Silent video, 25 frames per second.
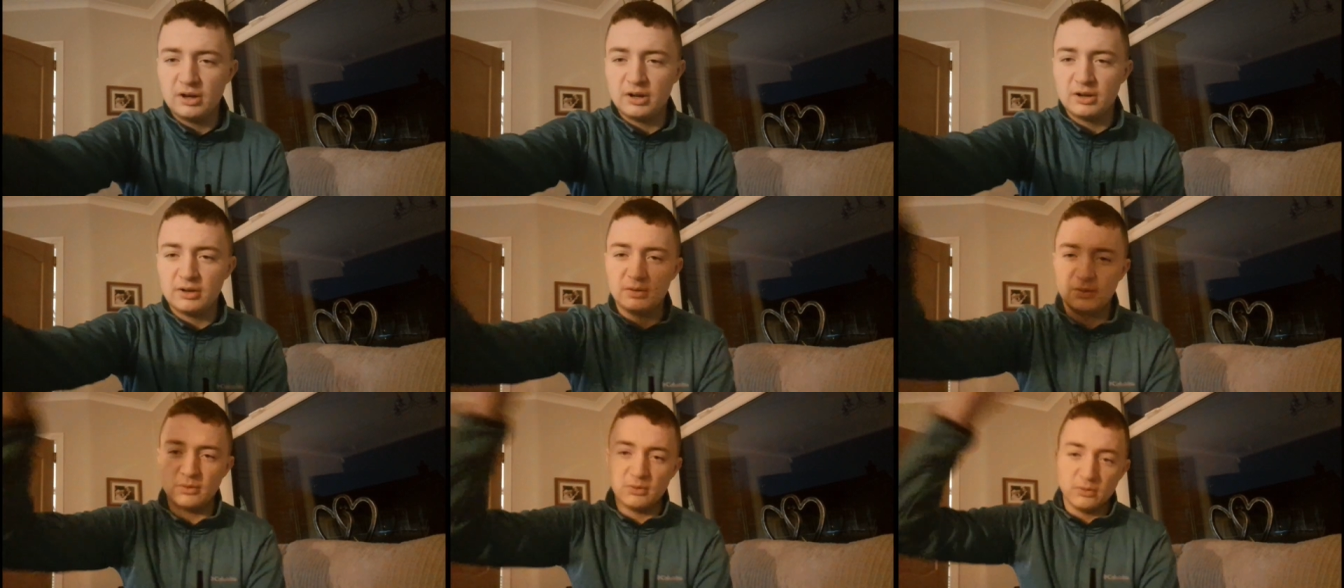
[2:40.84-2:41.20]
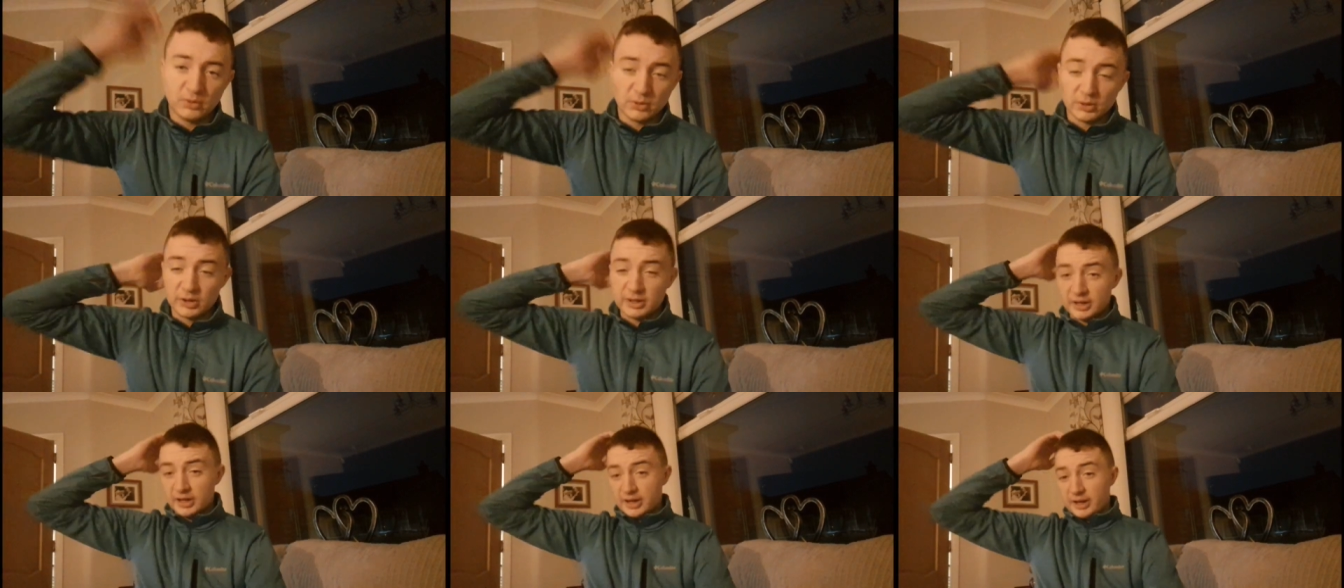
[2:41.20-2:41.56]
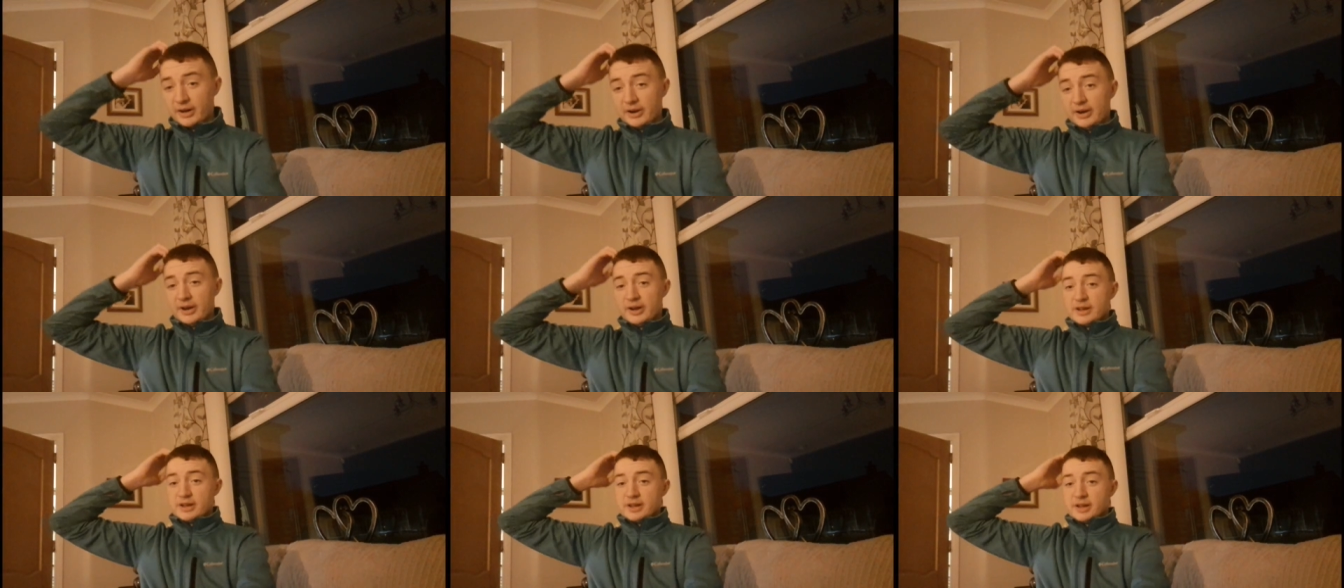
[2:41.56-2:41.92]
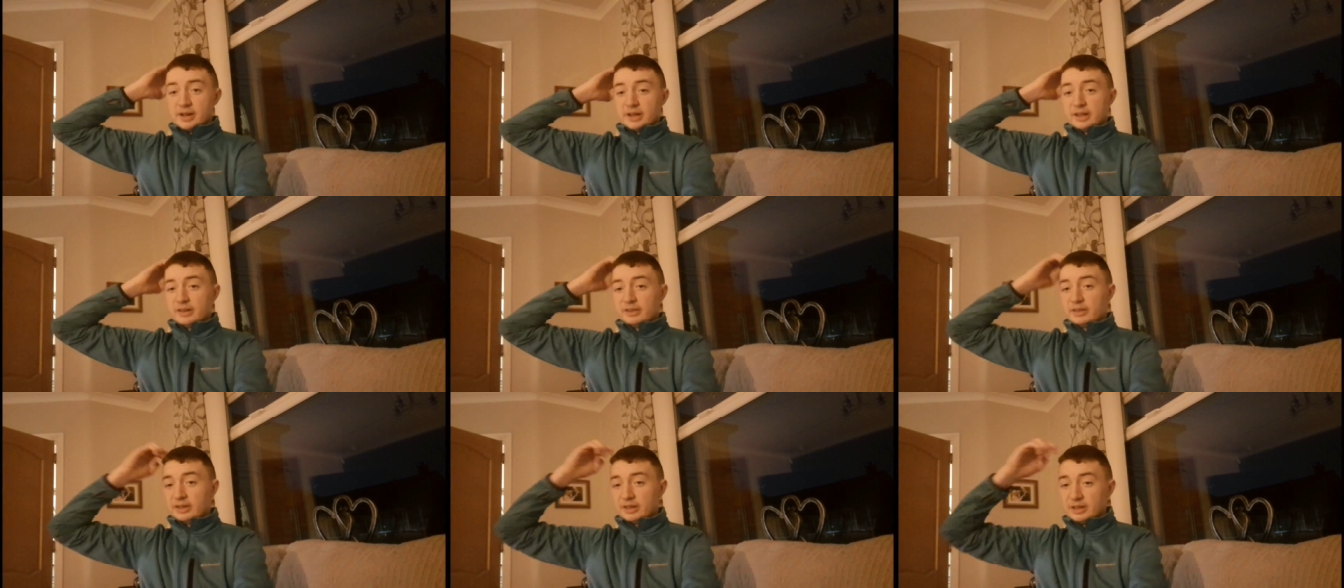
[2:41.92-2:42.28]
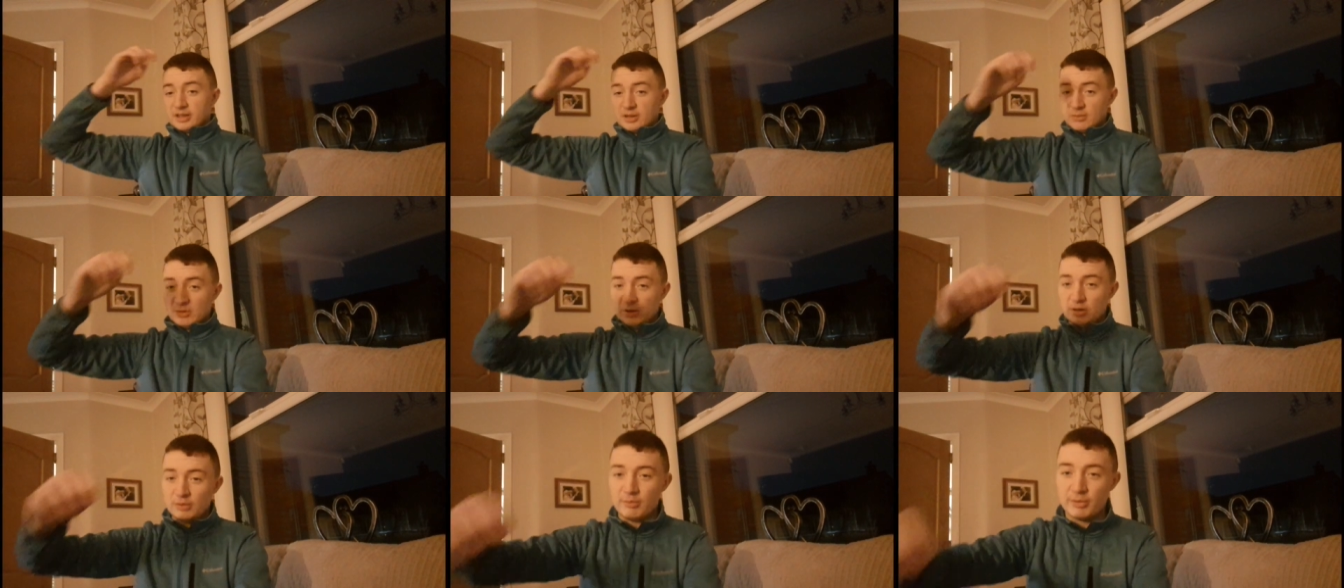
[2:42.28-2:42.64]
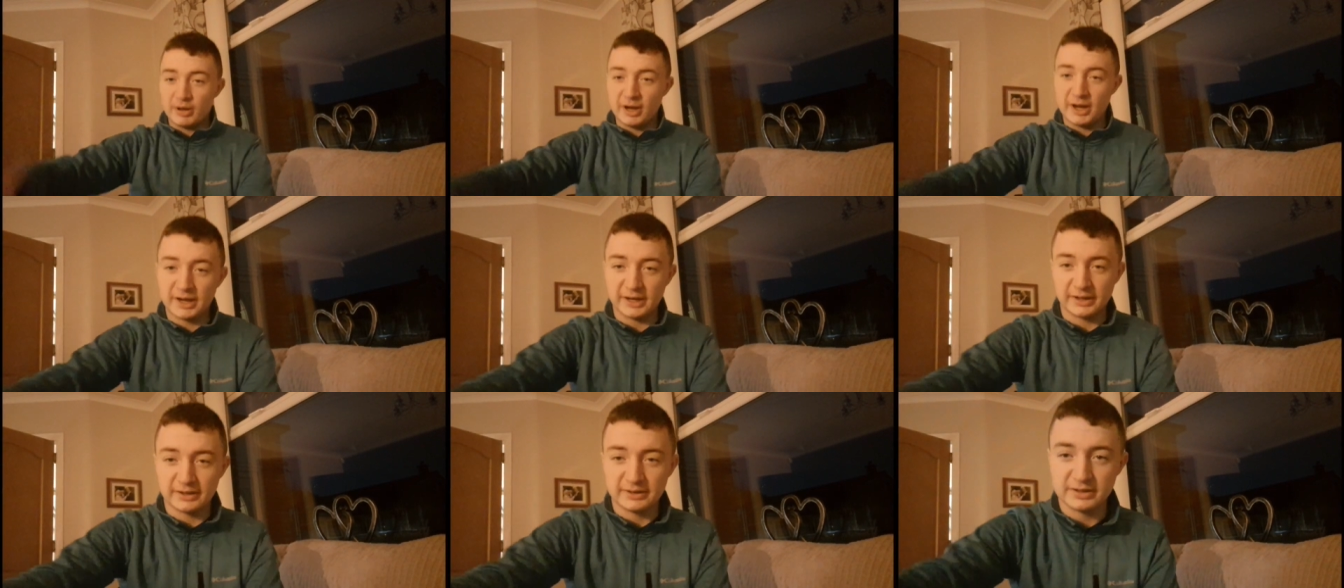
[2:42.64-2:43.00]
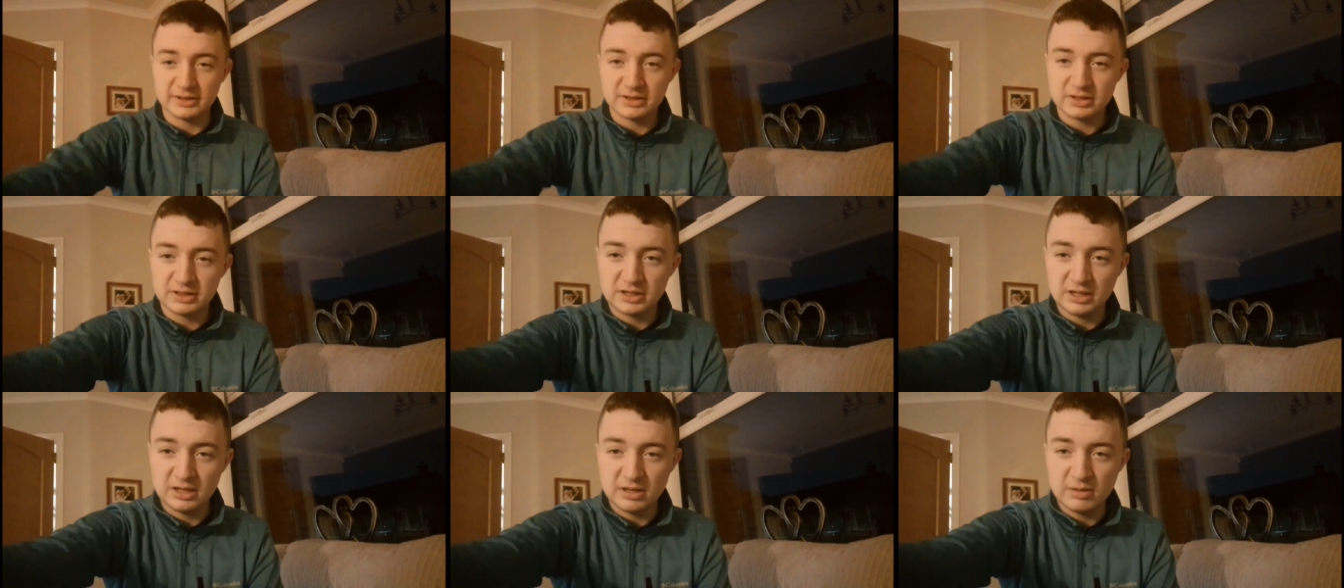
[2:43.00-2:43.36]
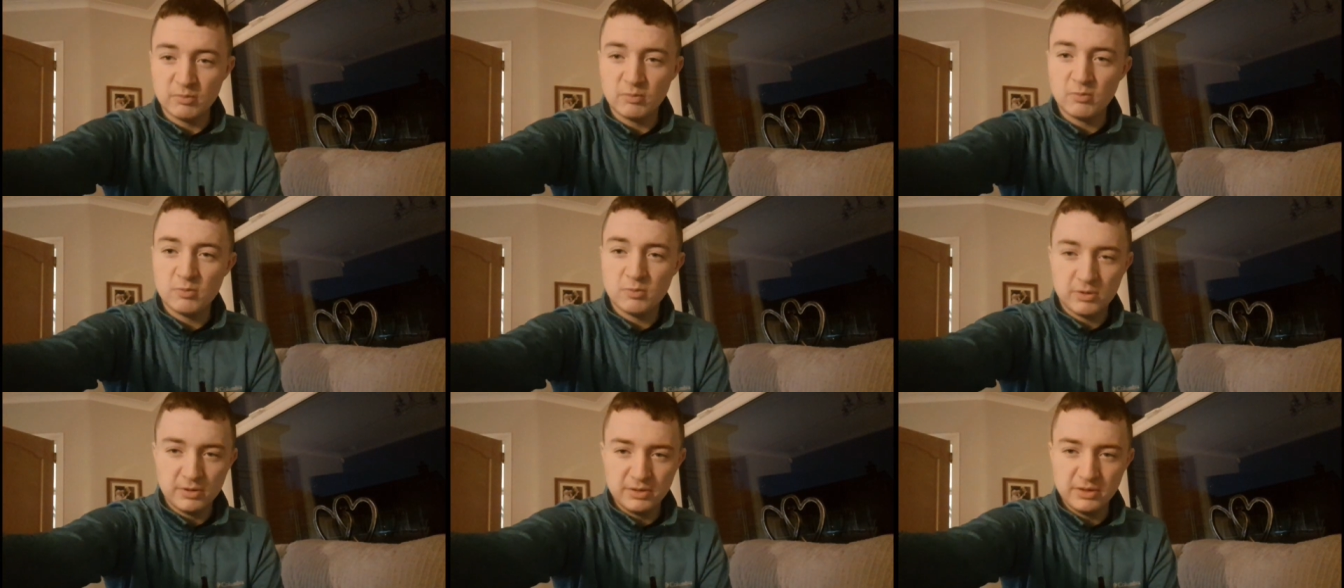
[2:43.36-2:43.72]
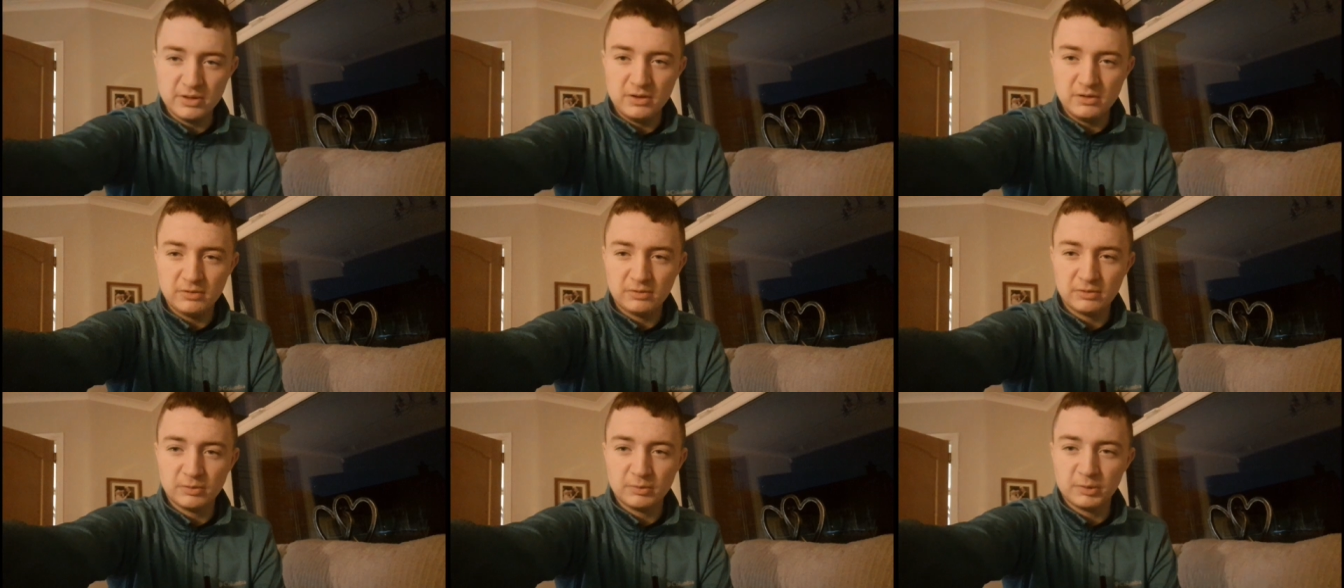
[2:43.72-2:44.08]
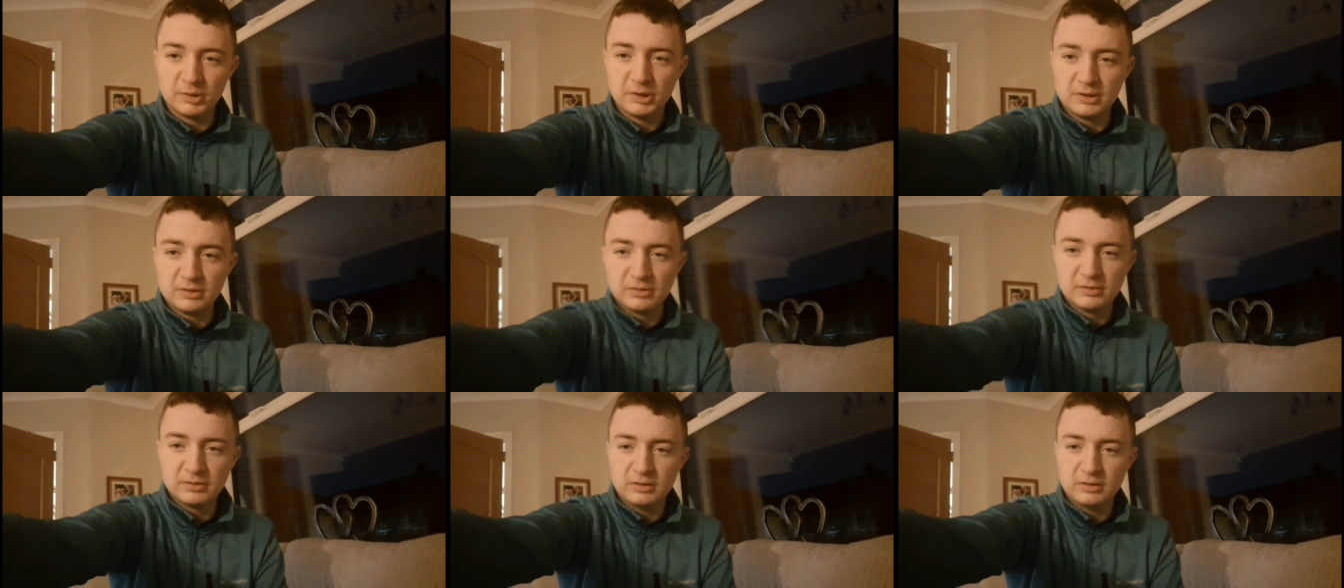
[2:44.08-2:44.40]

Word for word: for Carrick, and I think he will bag in this game one 0 for me.